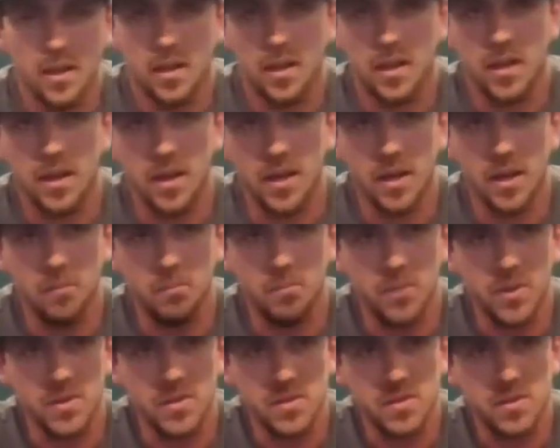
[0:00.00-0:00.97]

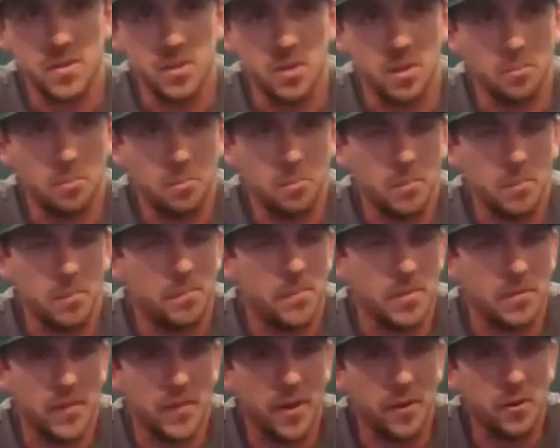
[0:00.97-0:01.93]
um, is you know
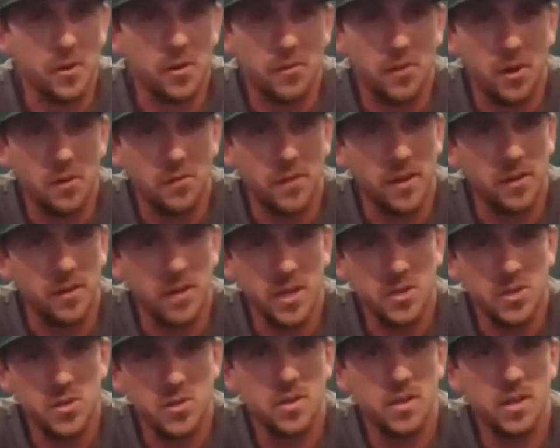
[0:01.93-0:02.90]
the founder of our
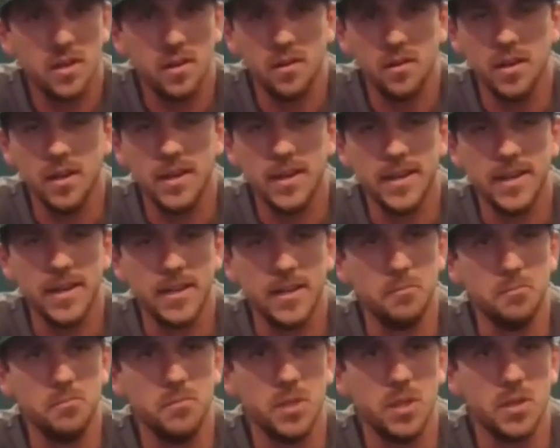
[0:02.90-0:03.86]
foundation and
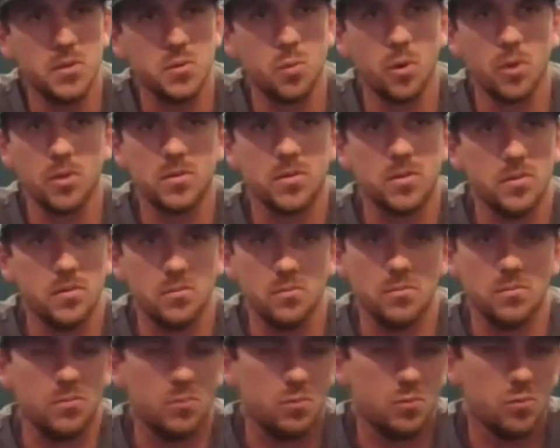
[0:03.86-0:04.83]
um, has worked
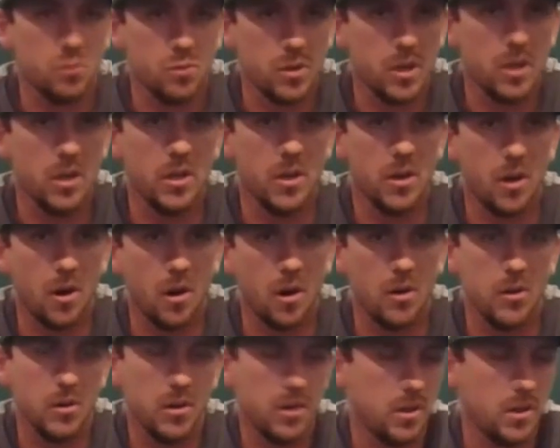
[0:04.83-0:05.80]
really
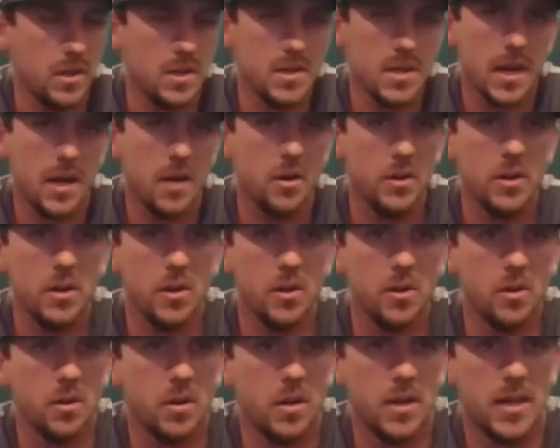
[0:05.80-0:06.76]
hard the entire
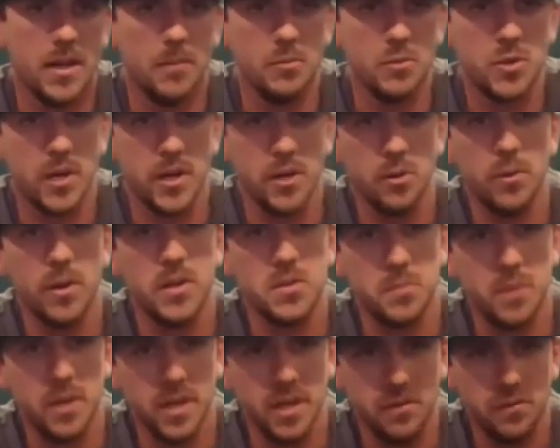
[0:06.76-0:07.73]
year um, trying to
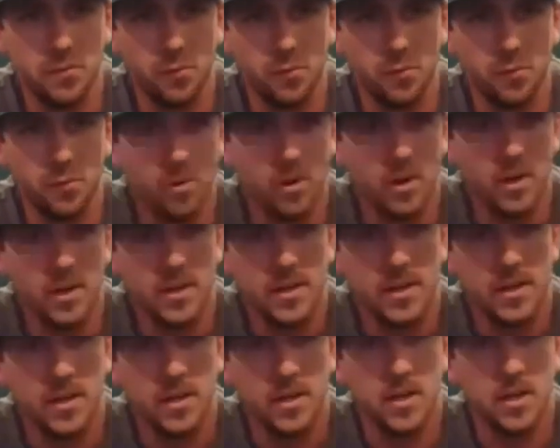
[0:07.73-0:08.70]
raise money for
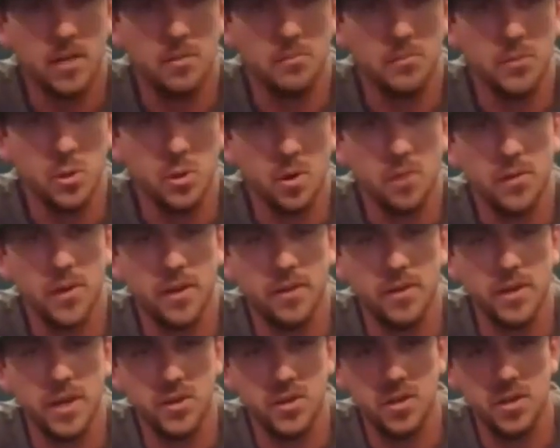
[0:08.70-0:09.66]
um, you know, our
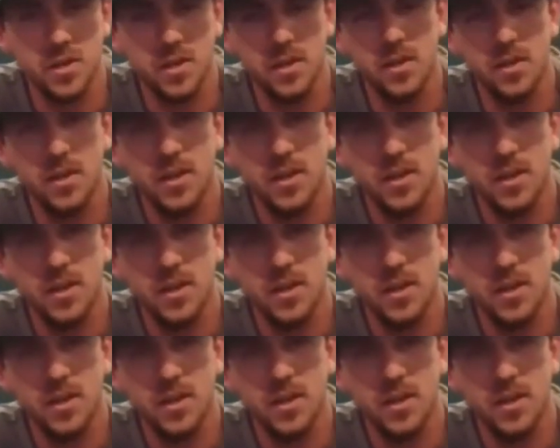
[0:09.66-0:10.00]
foundation. And